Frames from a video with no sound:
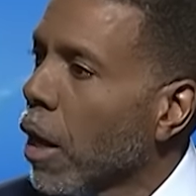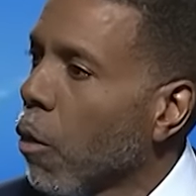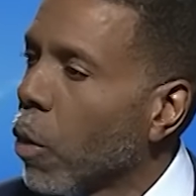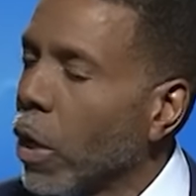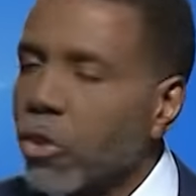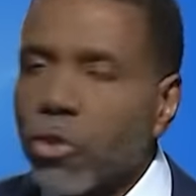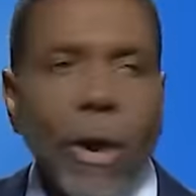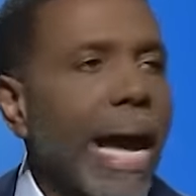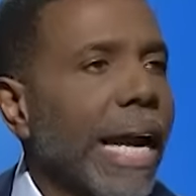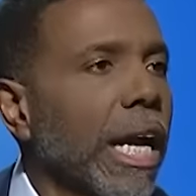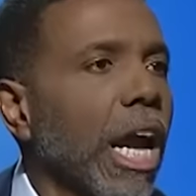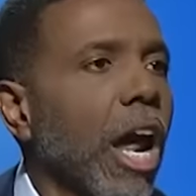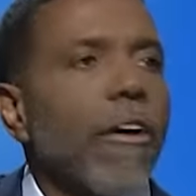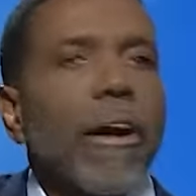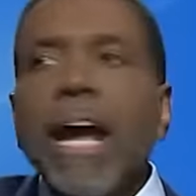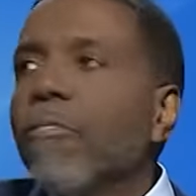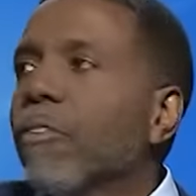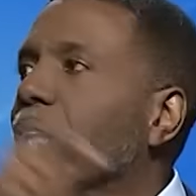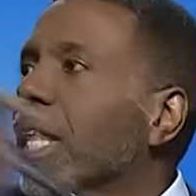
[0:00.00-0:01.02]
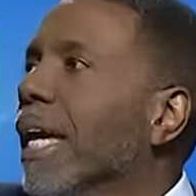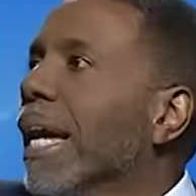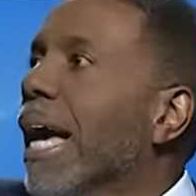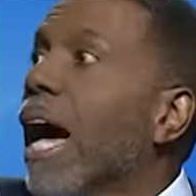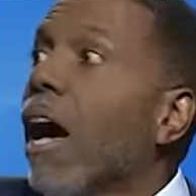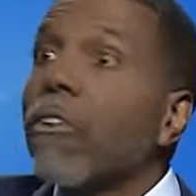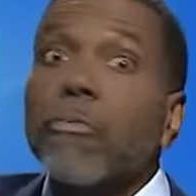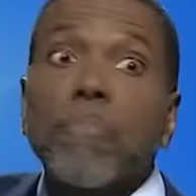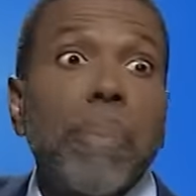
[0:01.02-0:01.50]
We're trying to learn everything
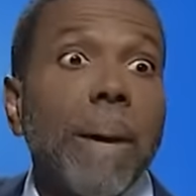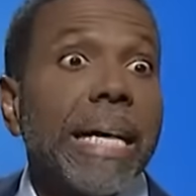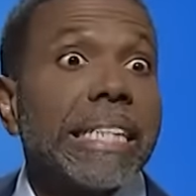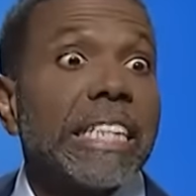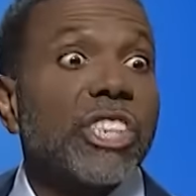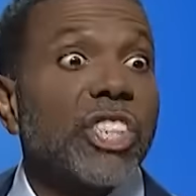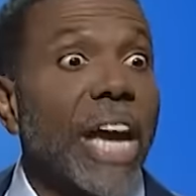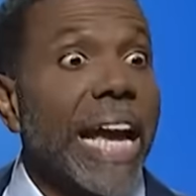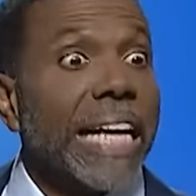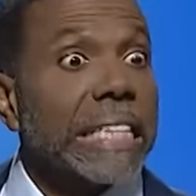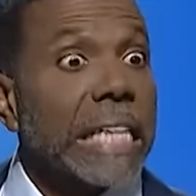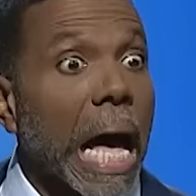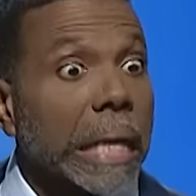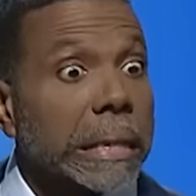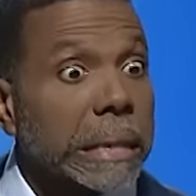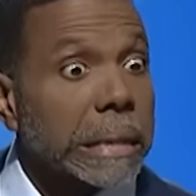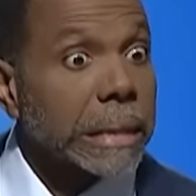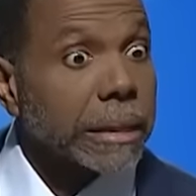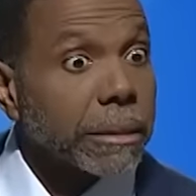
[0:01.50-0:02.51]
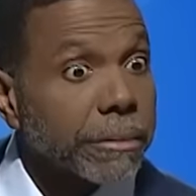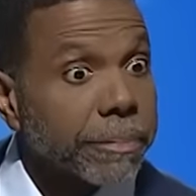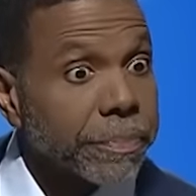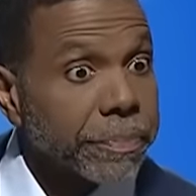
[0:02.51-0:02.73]
else but Jesus.